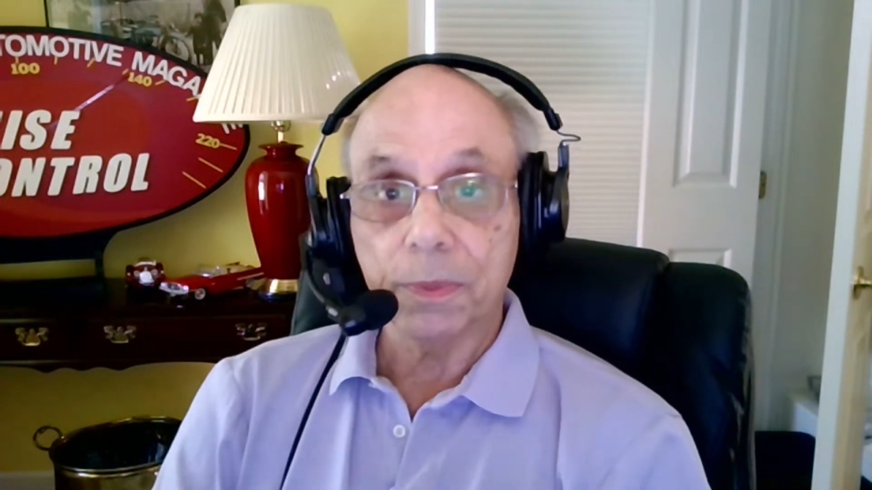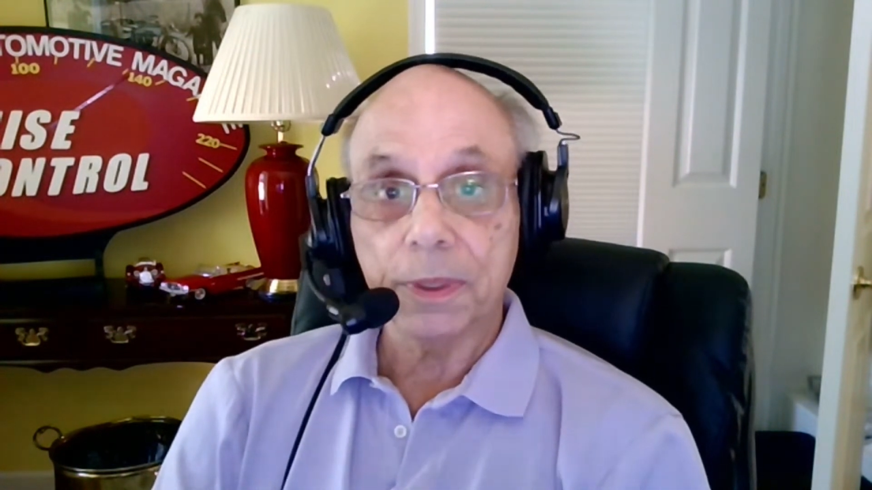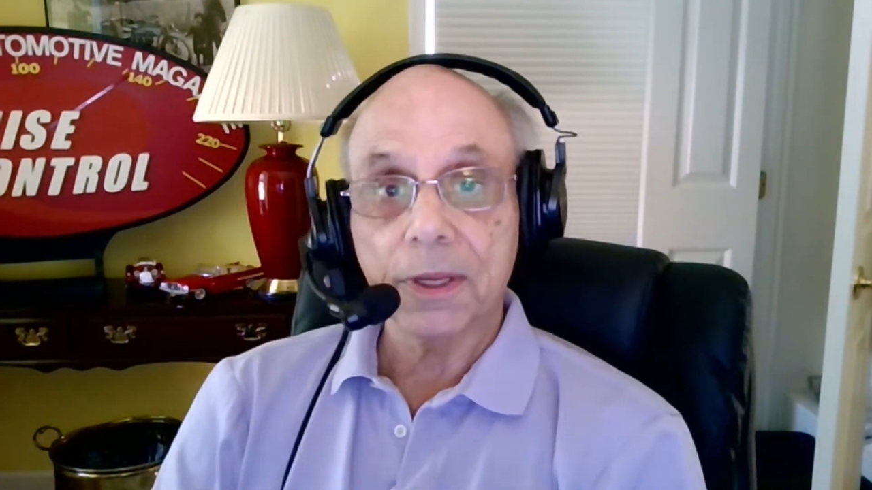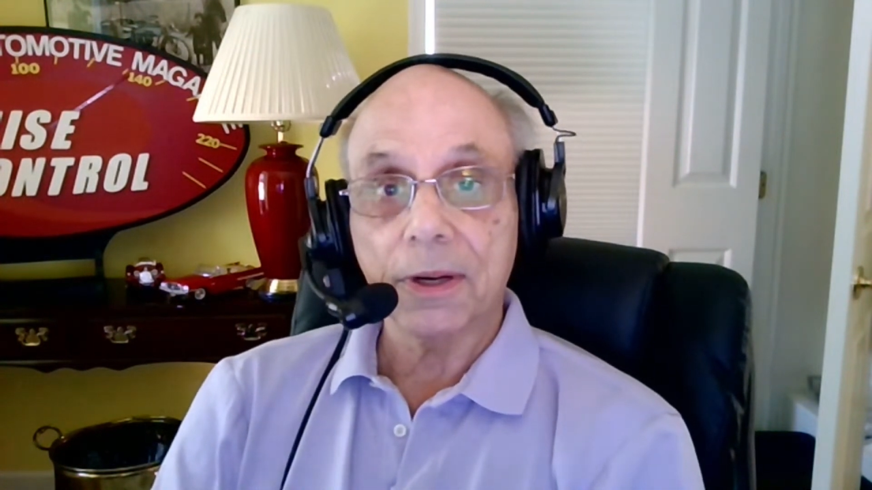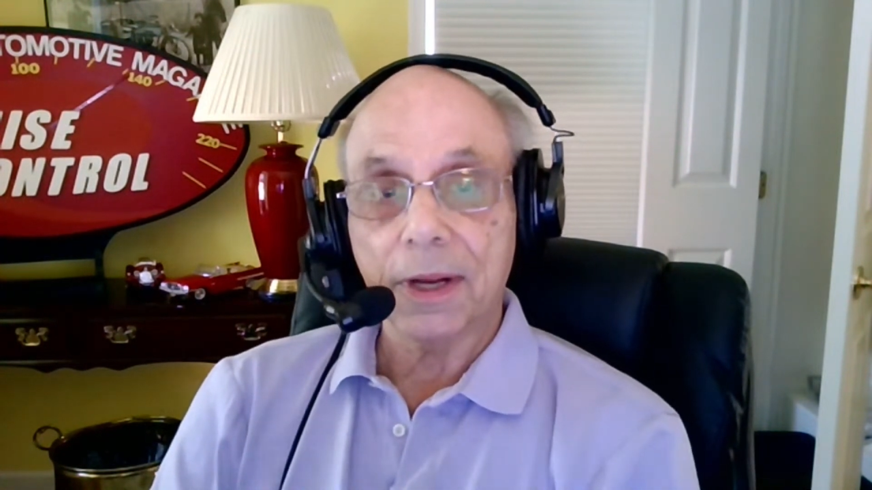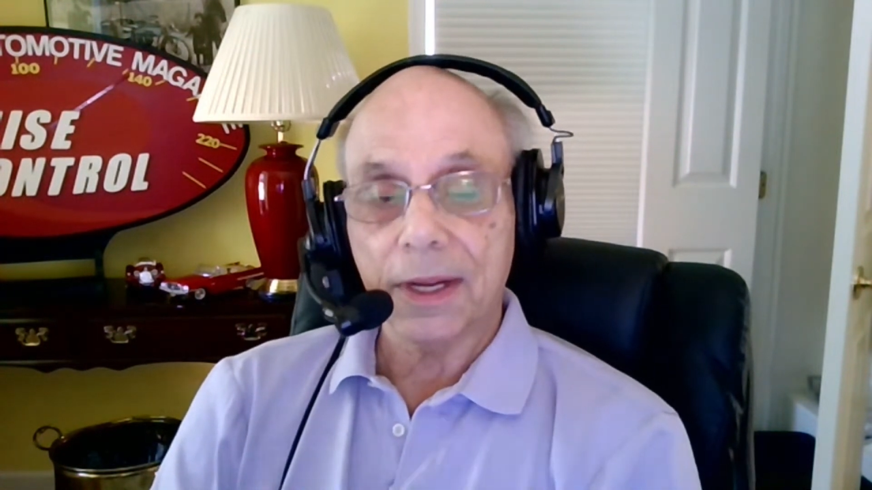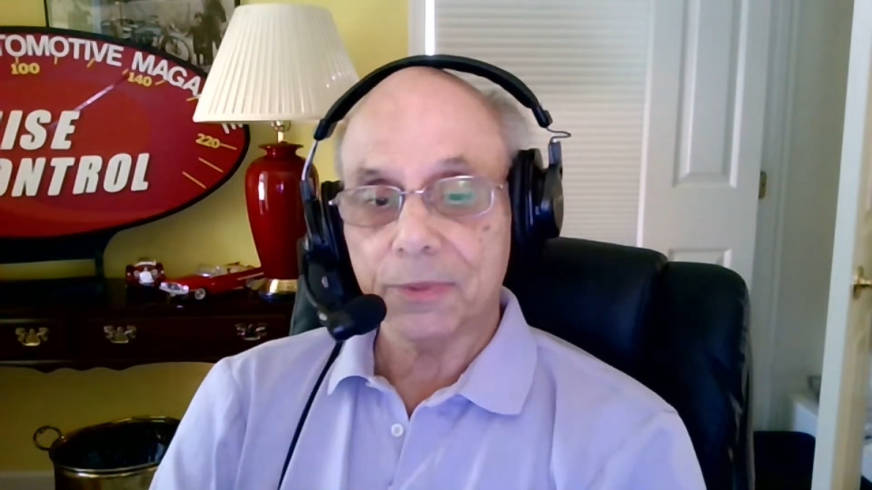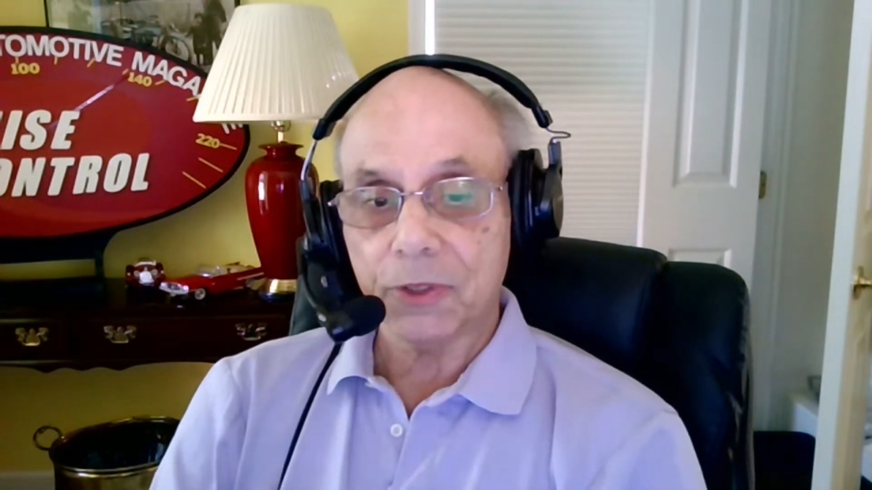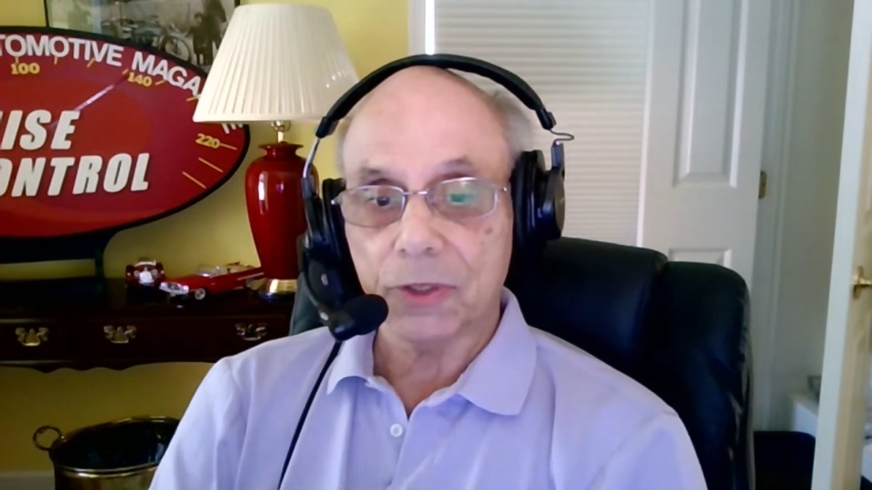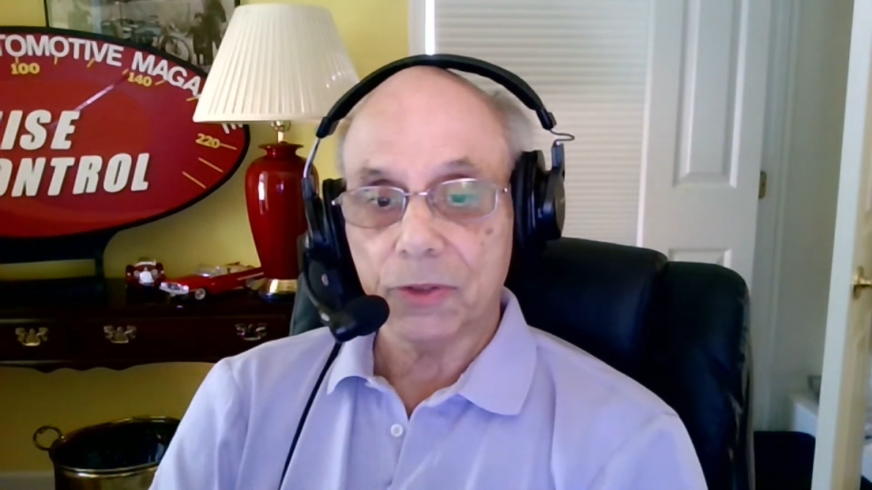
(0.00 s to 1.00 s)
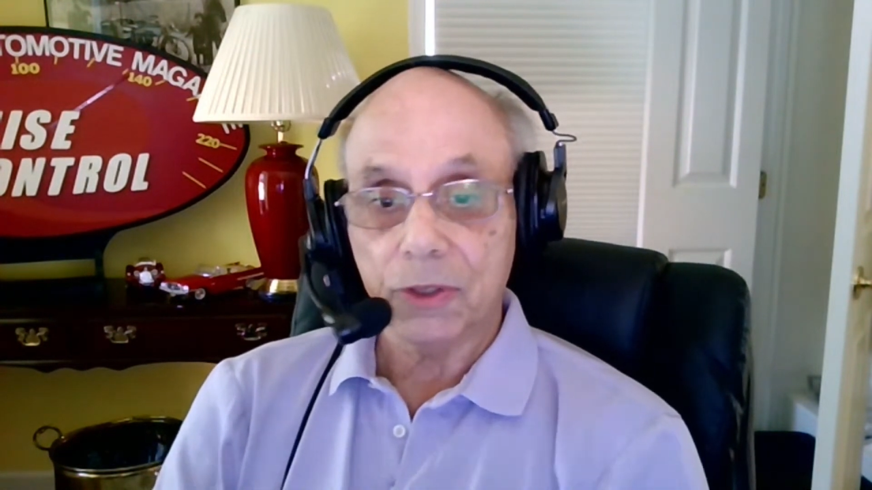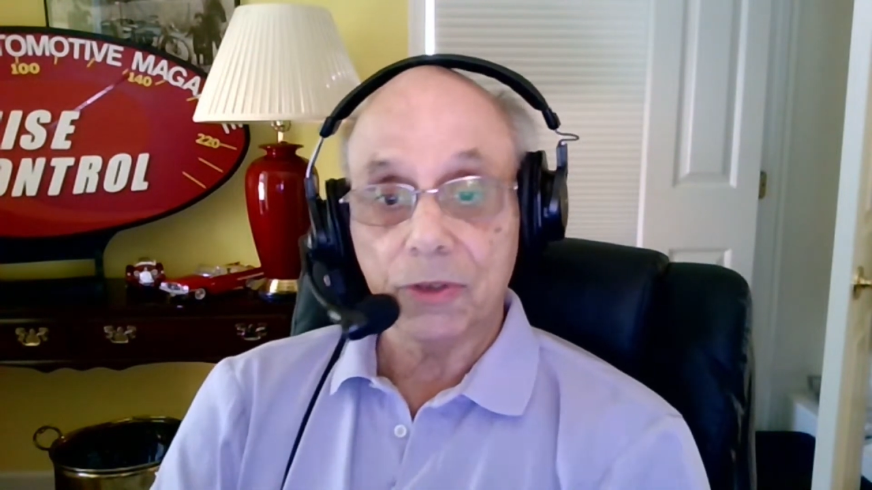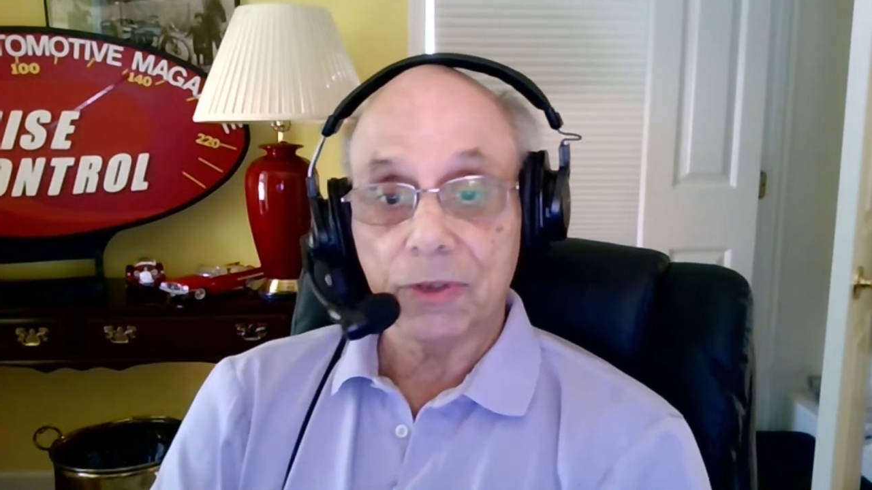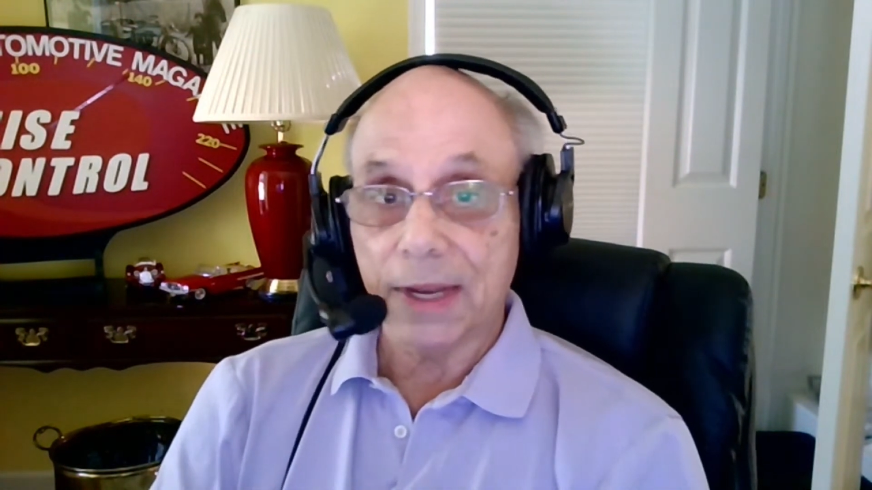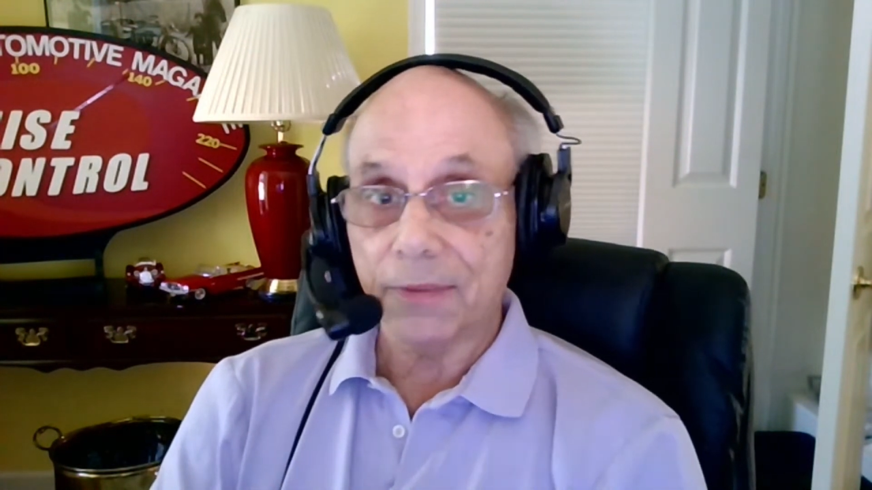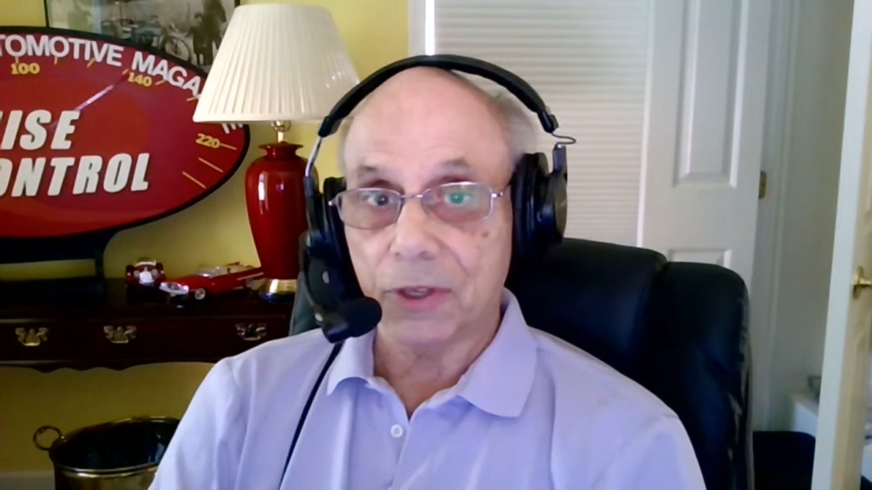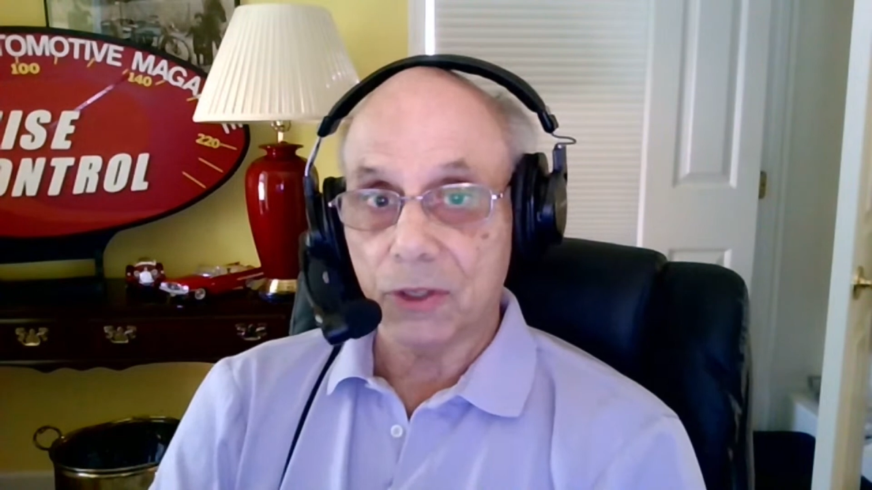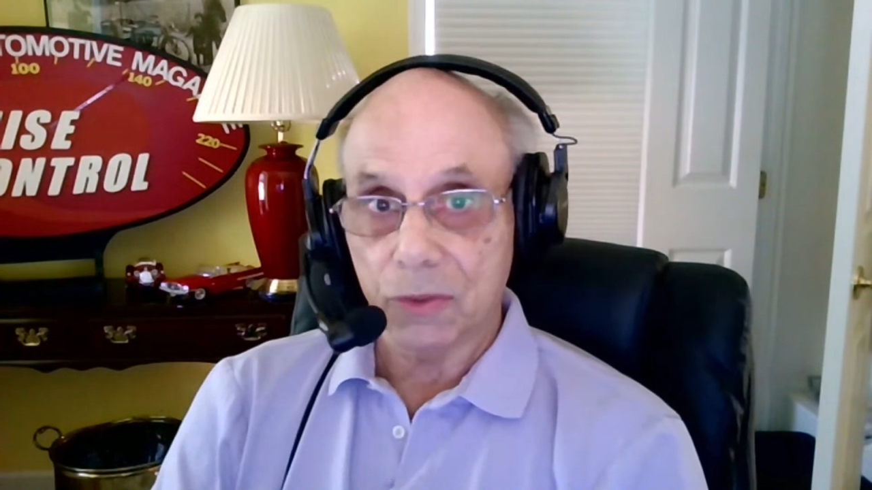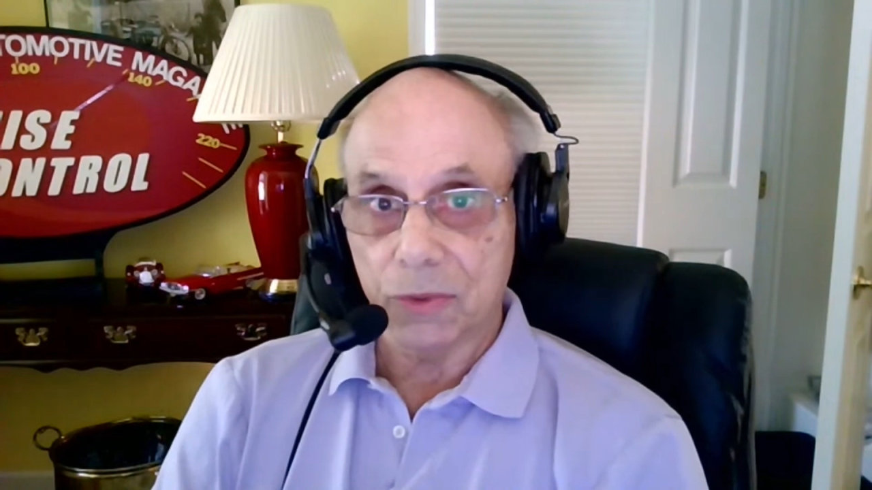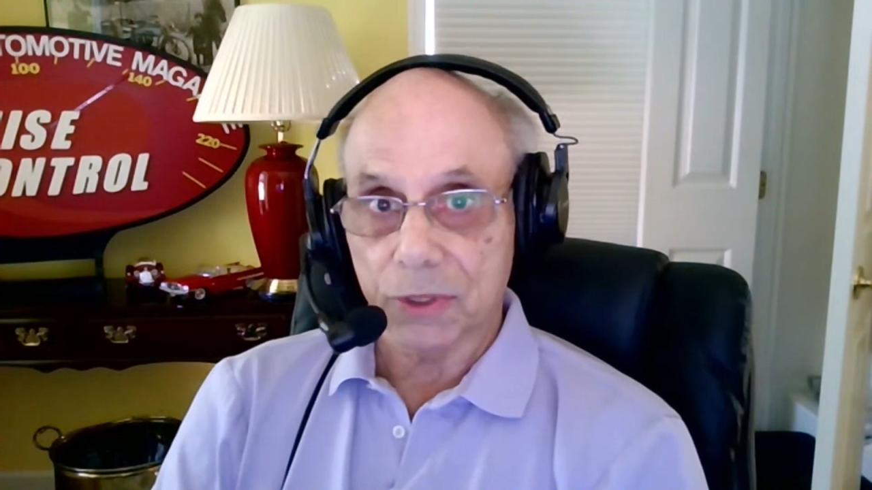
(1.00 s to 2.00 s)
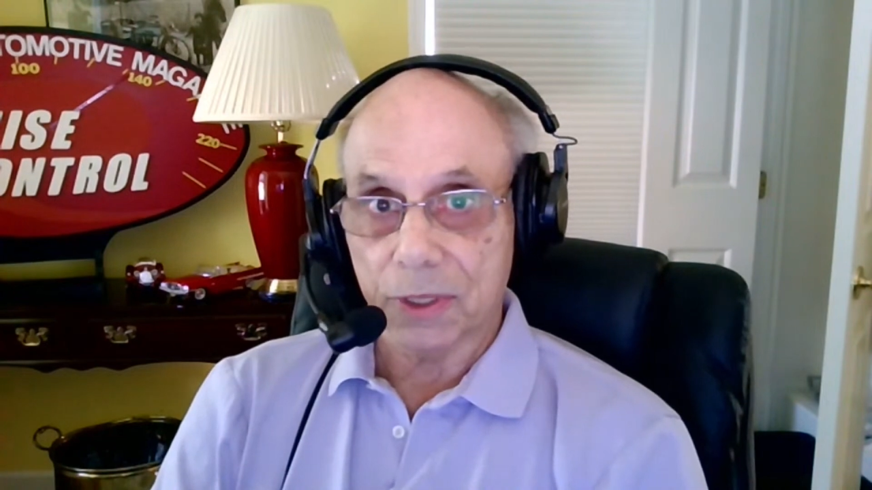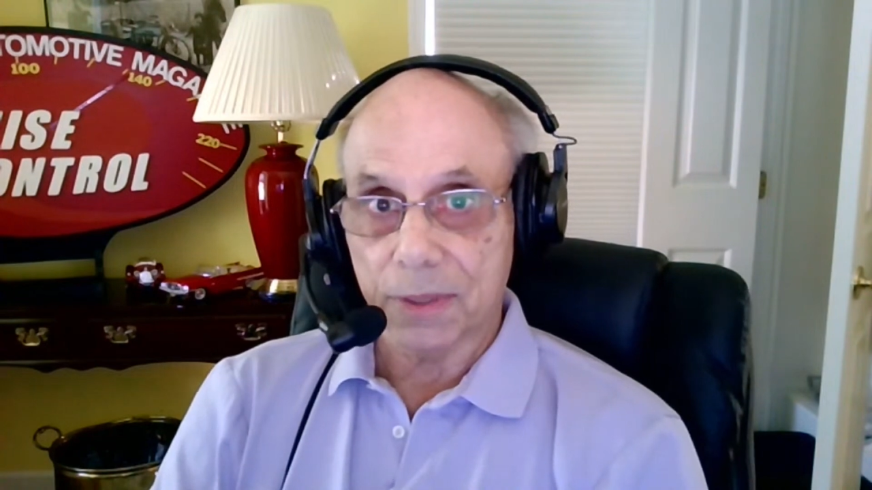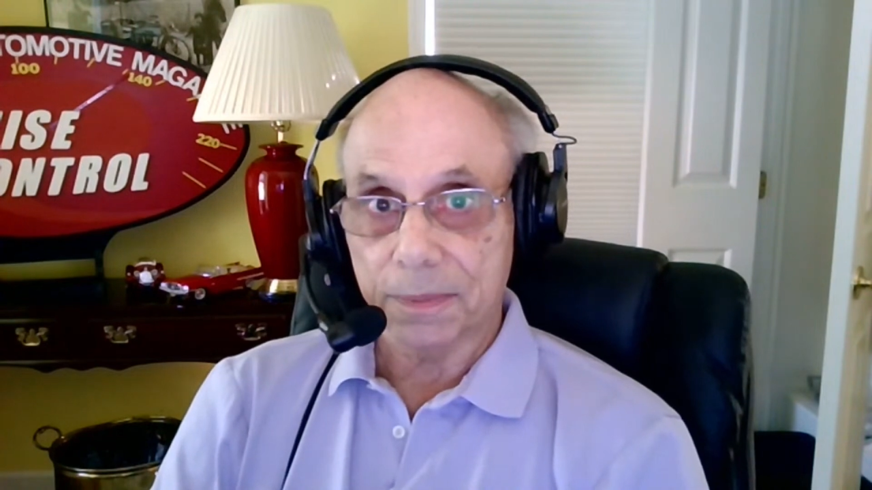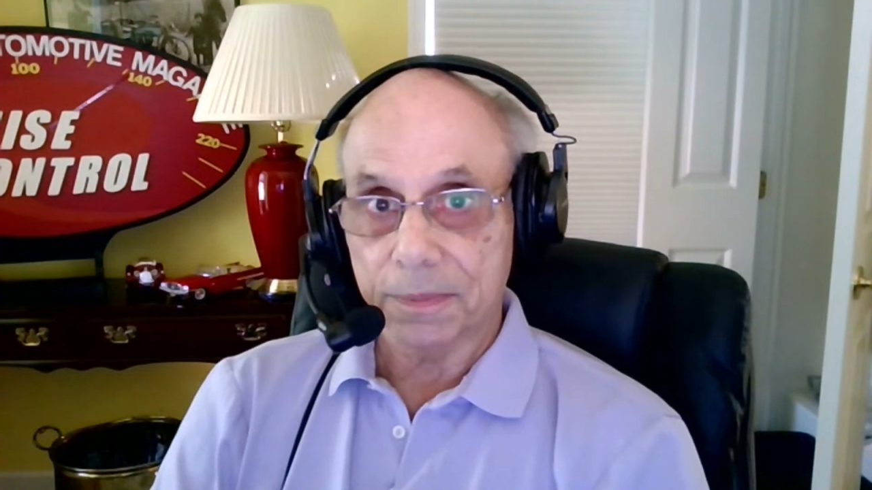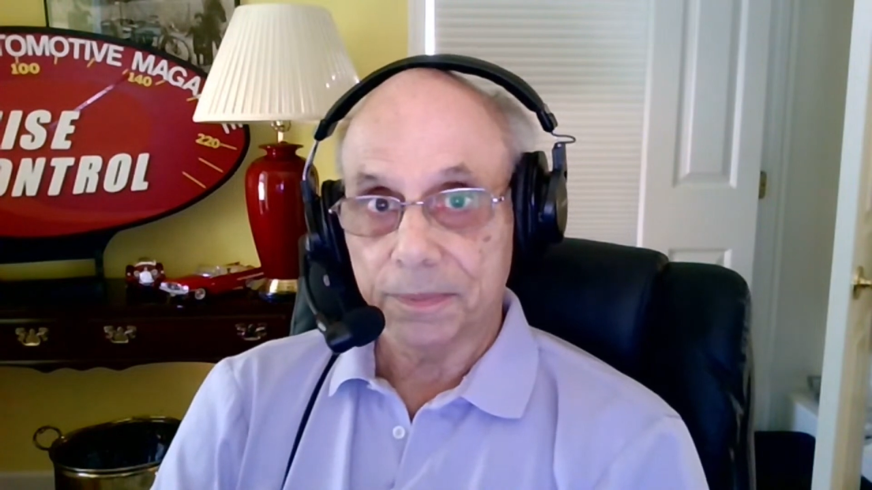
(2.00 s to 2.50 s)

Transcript: But they're optional. You don't have to use them.